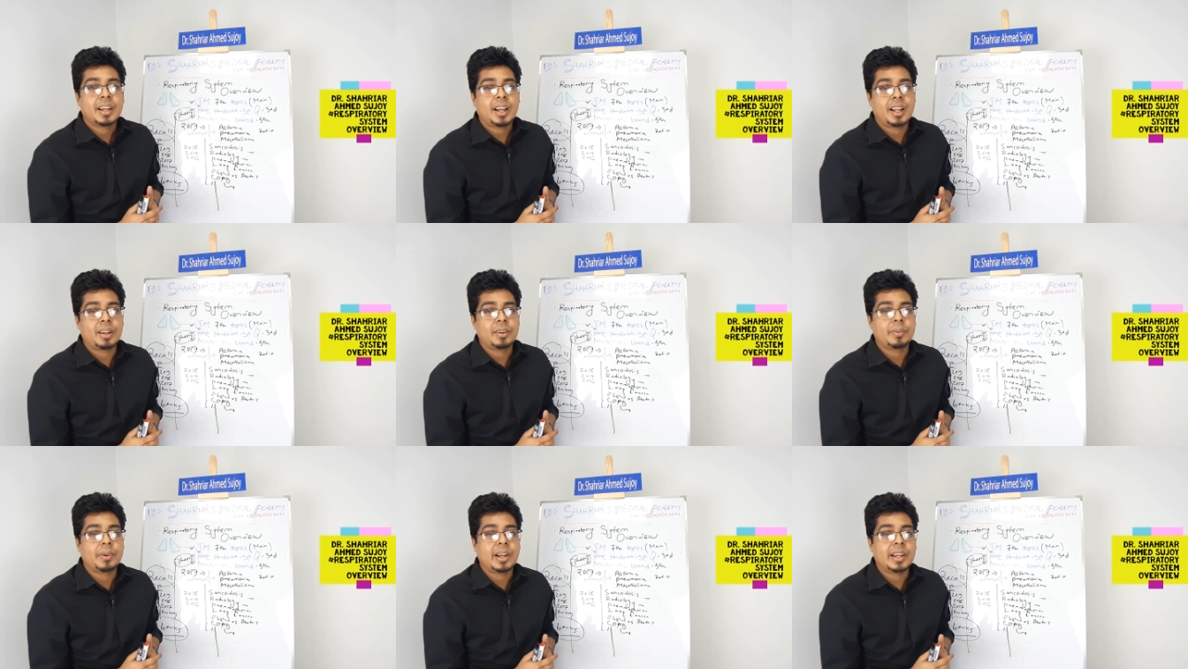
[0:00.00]

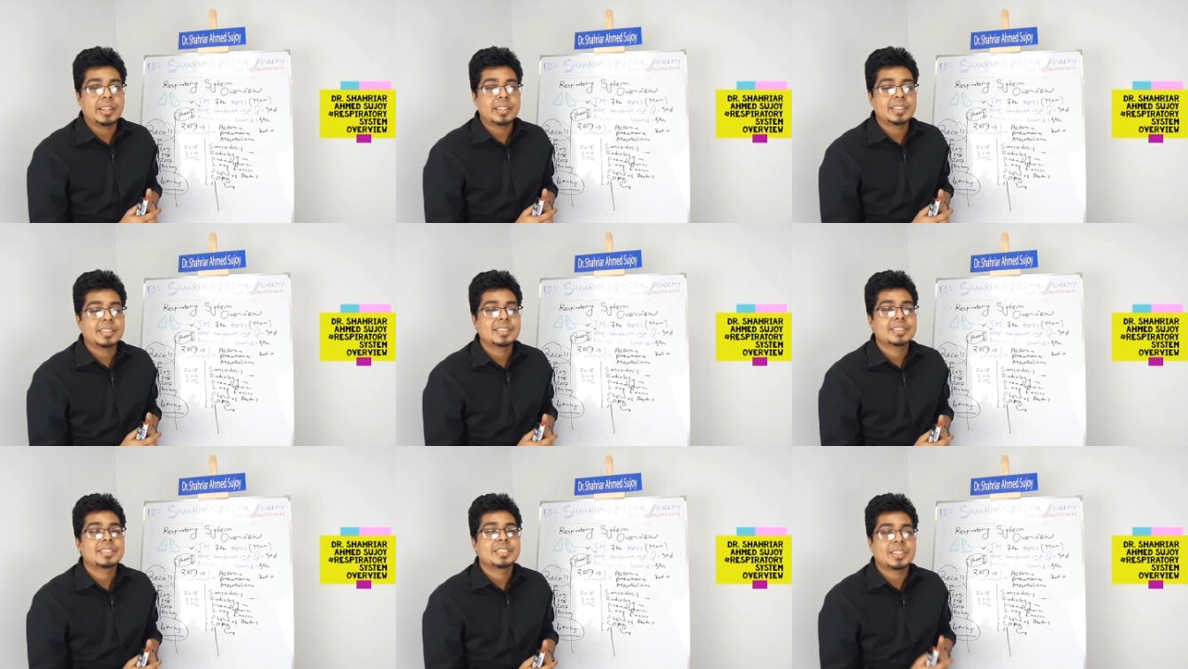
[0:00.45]
All
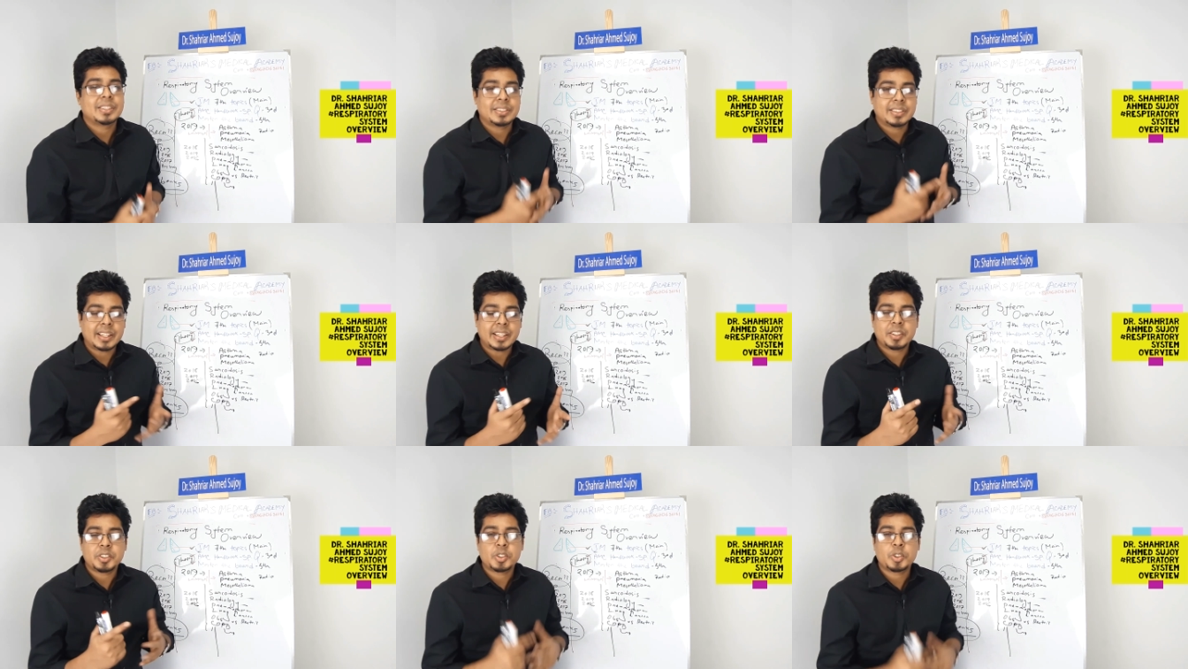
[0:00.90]
right. So
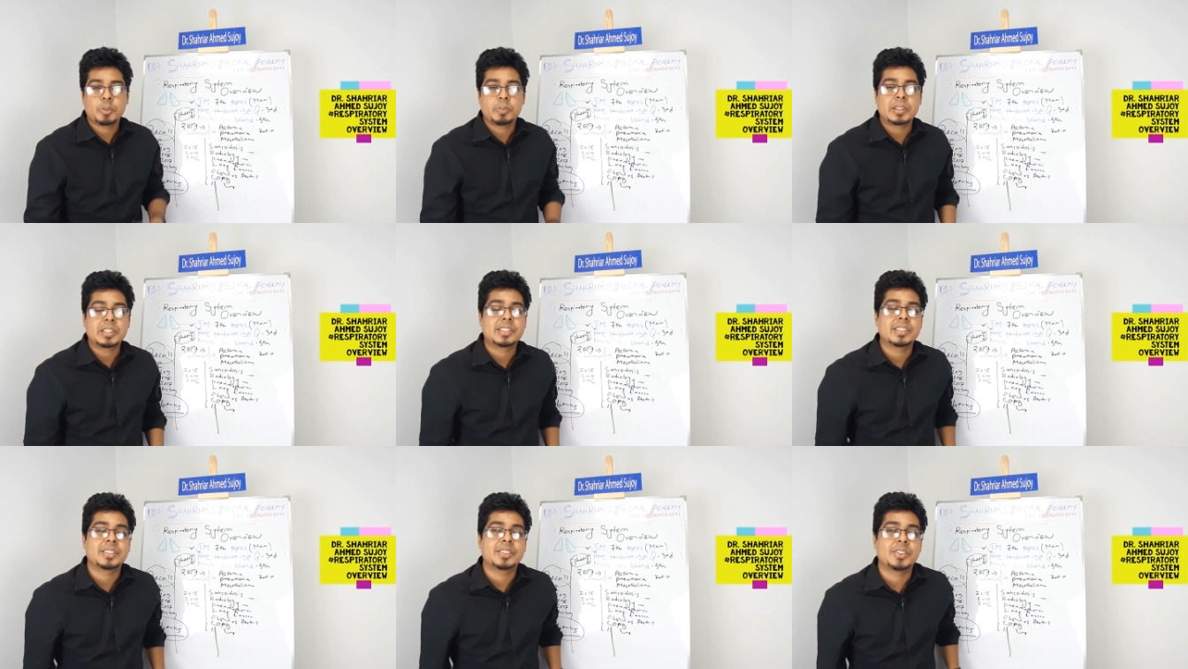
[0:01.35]
thank you so
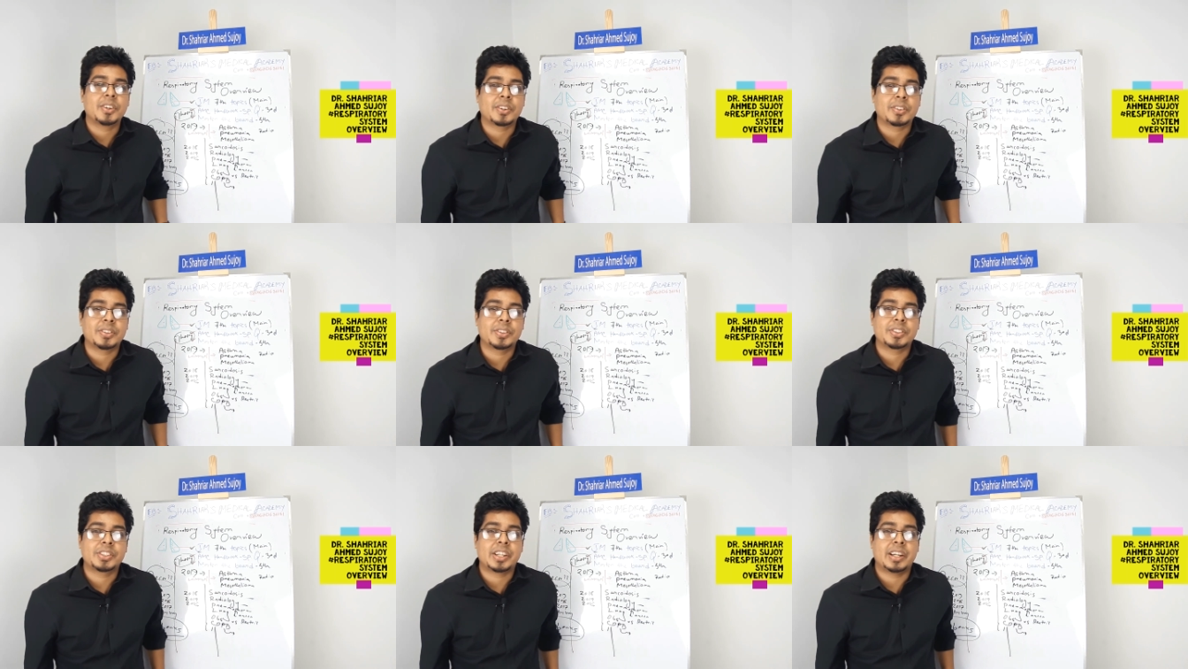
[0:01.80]
much. This is
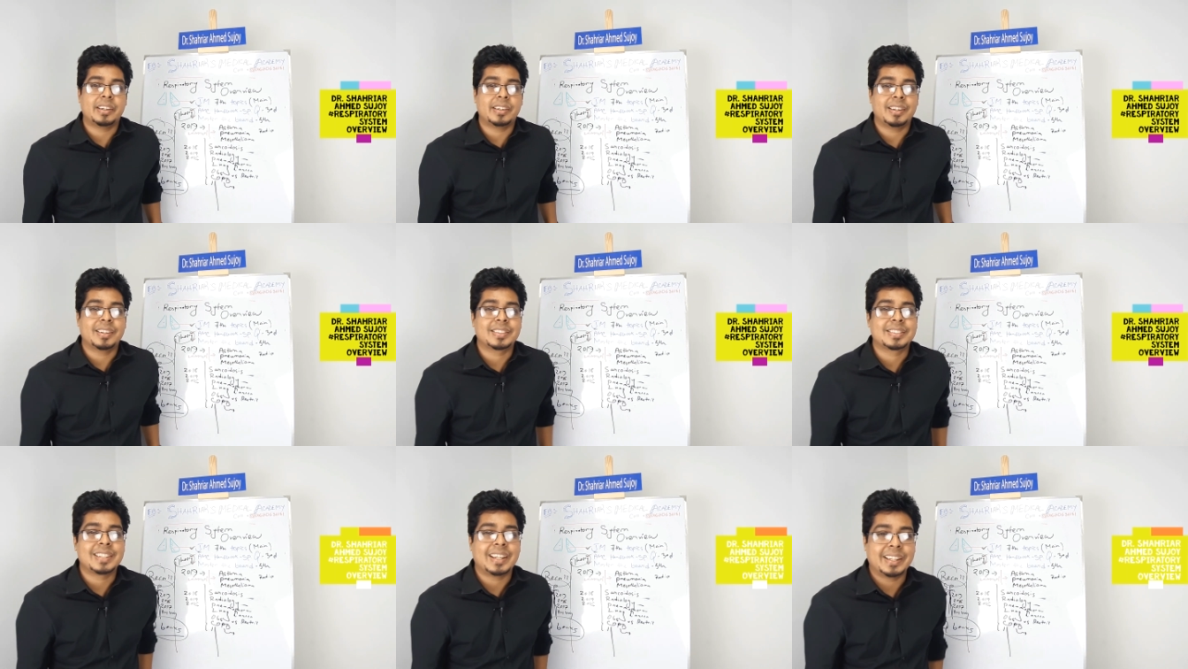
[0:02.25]
Dr.
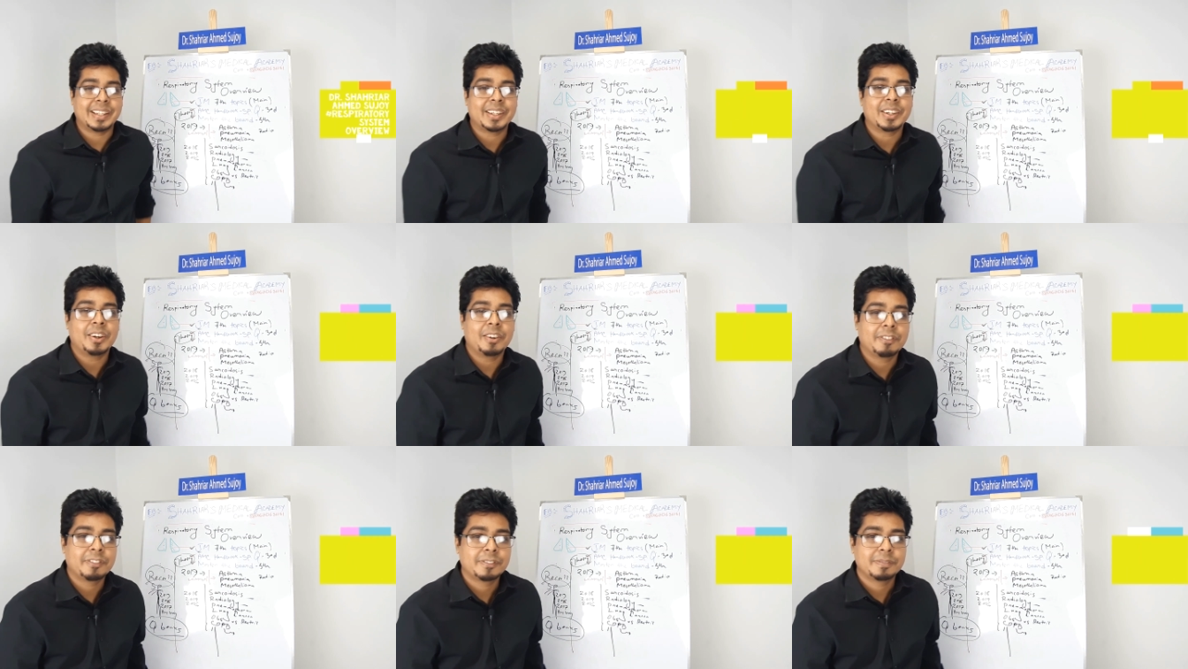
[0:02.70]
Shahriar signing
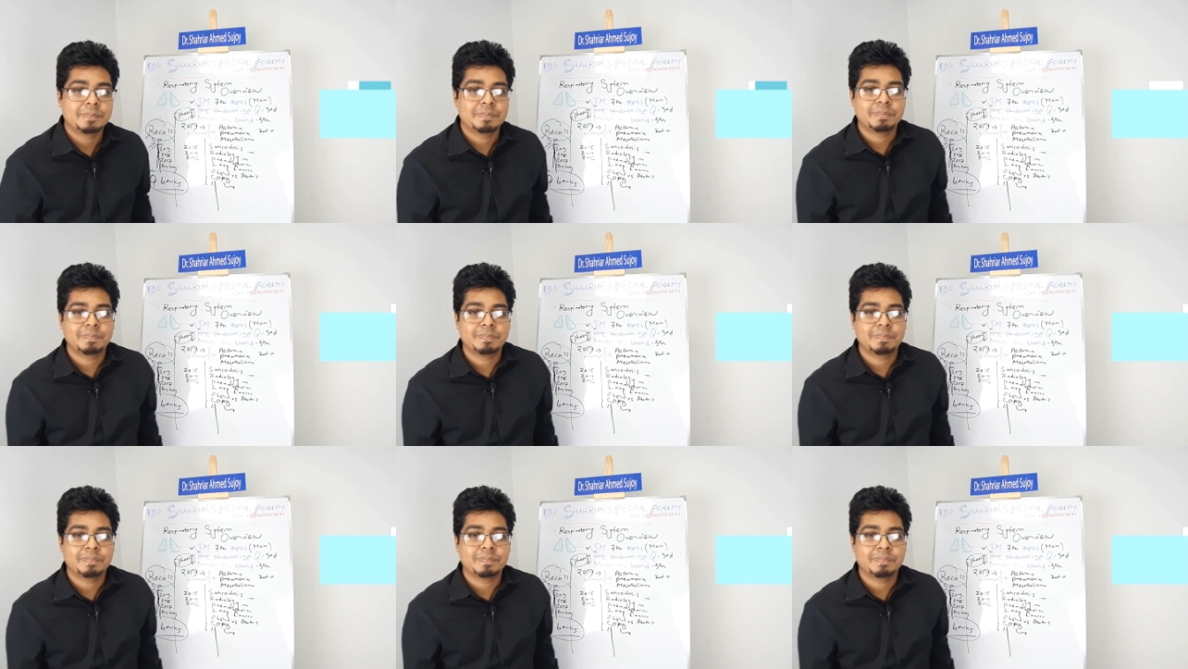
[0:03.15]
off.